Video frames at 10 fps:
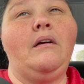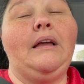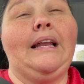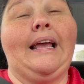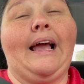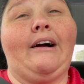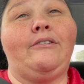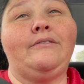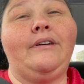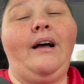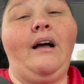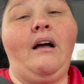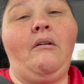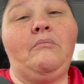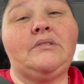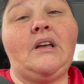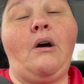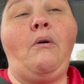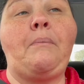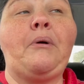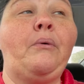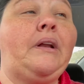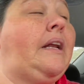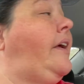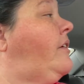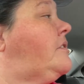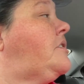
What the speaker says: Anyhow, so I'm going in here